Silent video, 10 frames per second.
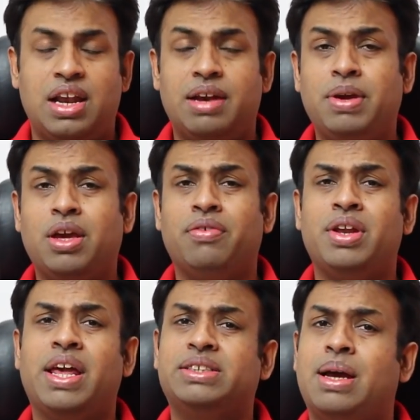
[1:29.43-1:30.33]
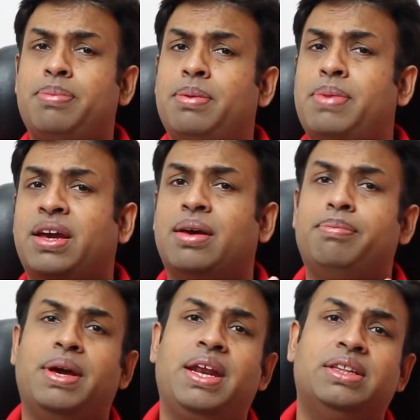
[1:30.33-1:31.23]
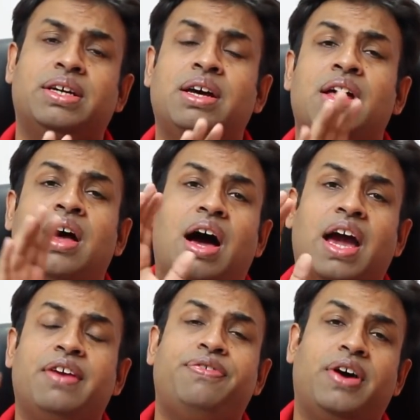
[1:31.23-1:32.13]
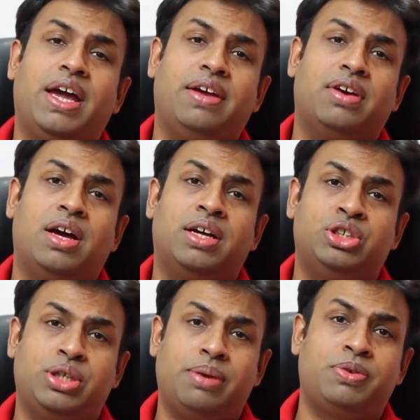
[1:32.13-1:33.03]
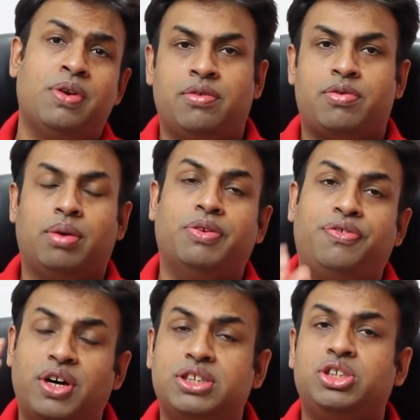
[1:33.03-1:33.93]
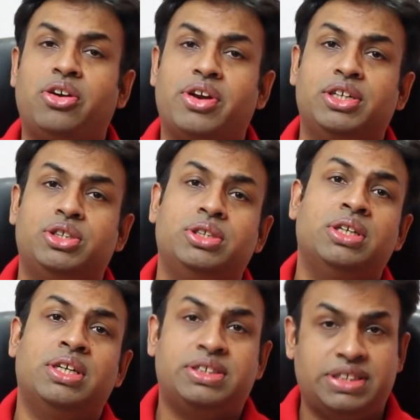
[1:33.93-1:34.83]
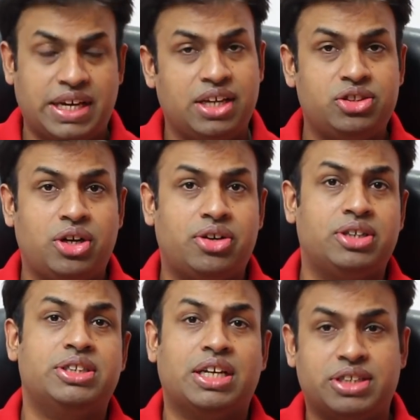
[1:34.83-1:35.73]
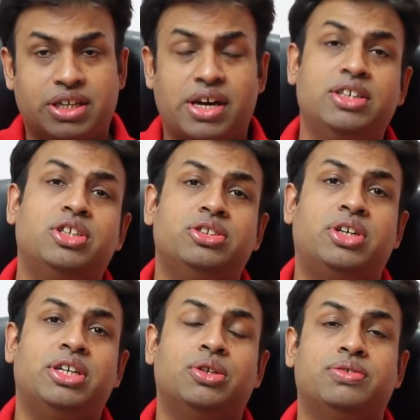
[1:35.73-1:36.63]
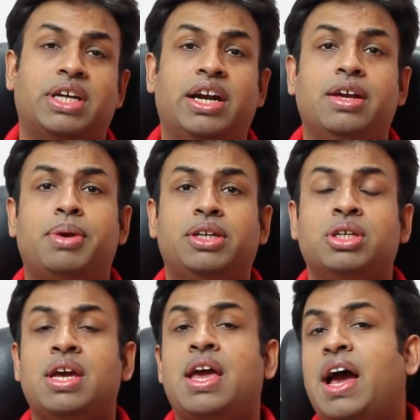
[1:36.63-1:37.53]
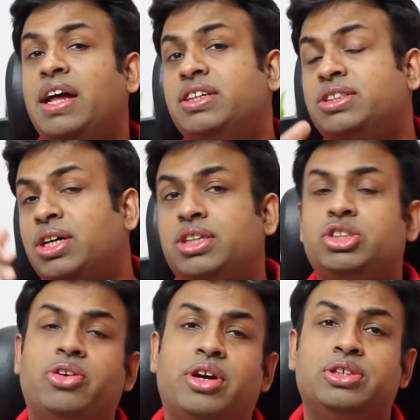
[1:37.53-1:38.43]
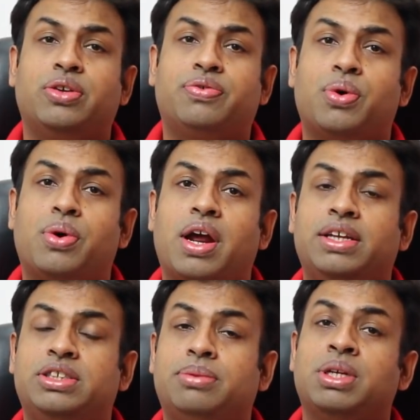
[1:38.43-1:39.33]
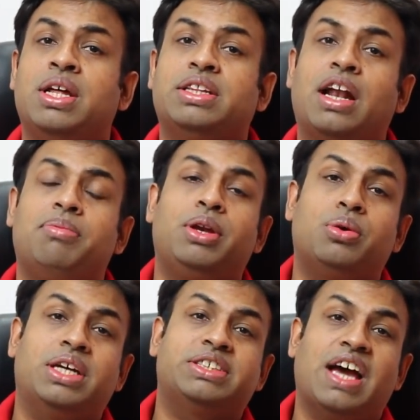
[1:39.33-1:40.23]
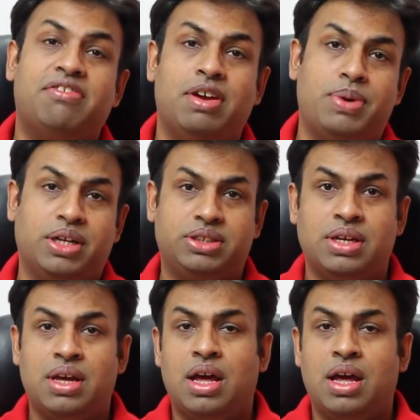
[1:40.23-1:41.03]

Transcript: Let me give you an example by comparing the i5 chips from the first generation, second generation, that's the current generation of Sandy Bridge, and the third generation of Core i chips, that will be known as Ivy Bridge.